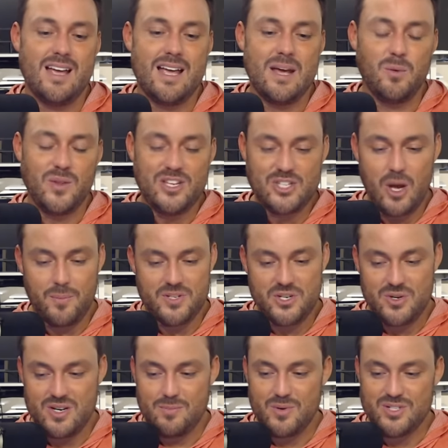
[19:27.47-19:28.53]
And when this
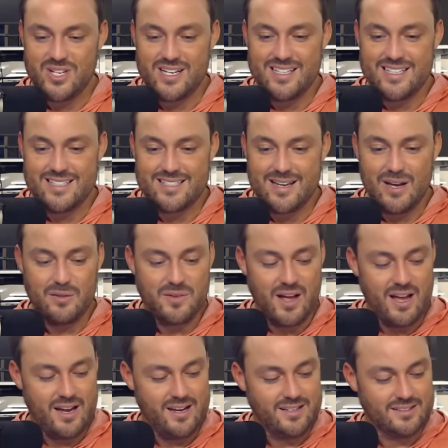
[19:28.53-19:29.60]
opportunity presented itself,
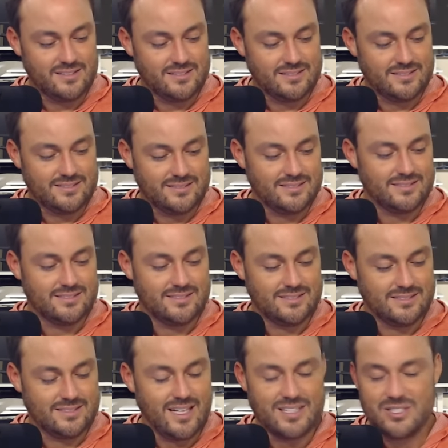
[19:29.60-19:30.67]
I
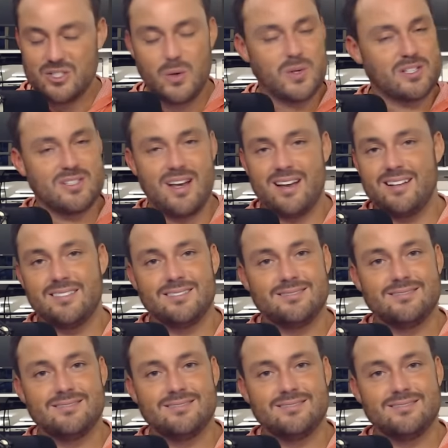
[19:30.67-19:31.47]
got so excited.